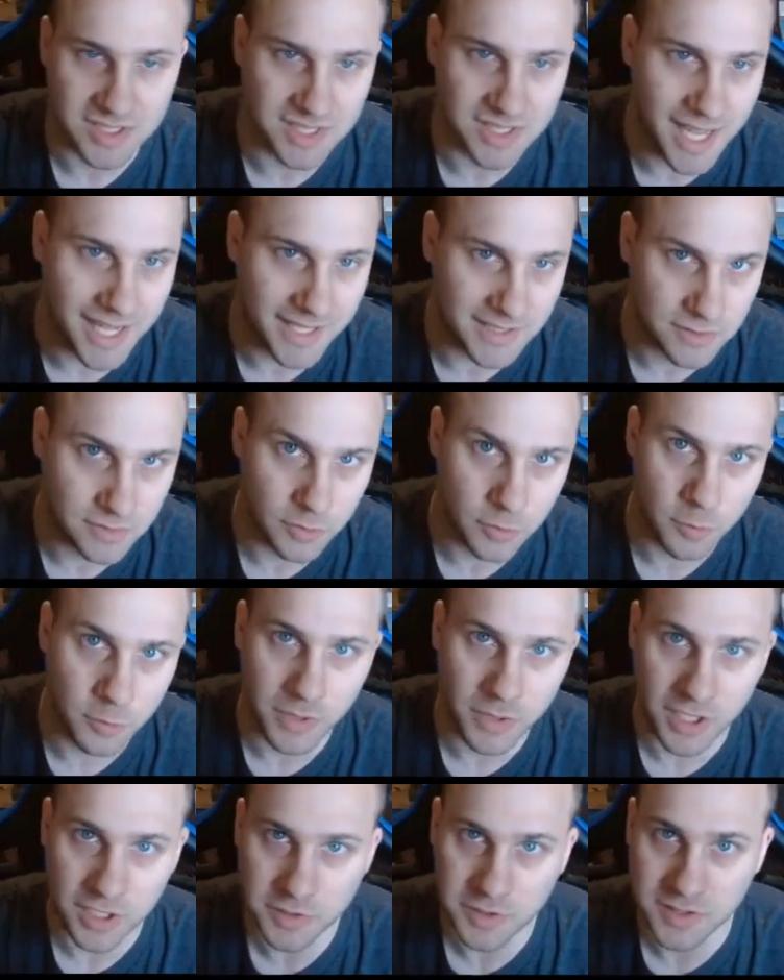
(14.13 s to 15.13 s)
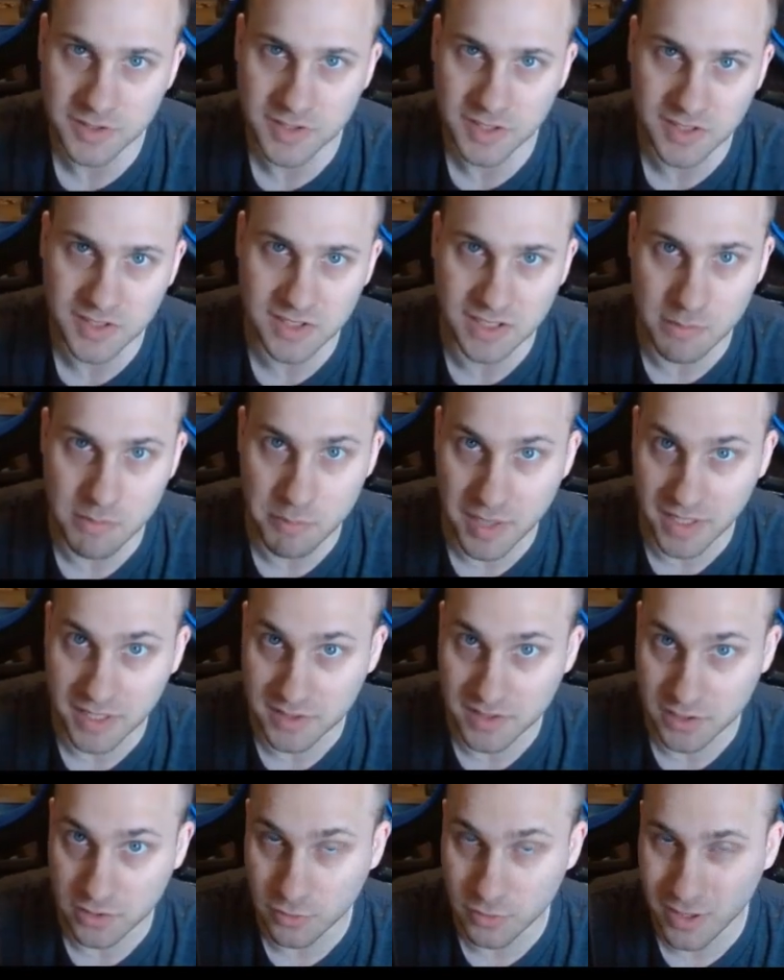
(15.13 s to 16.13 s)
stats too much because this is the
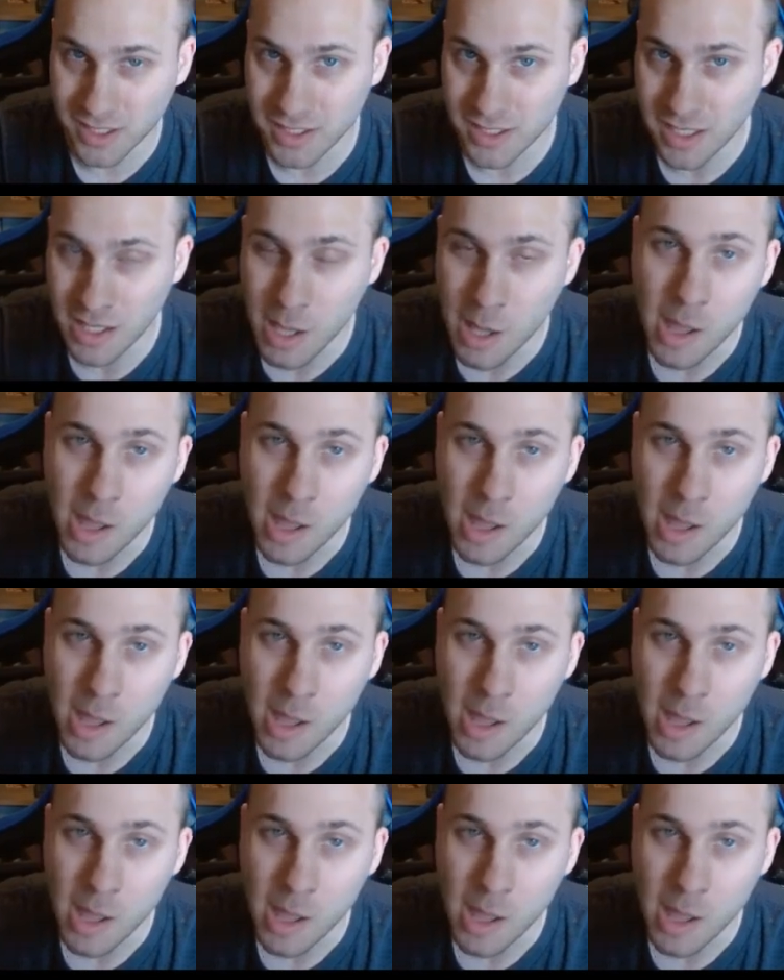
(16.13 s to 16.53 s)
basic grunt.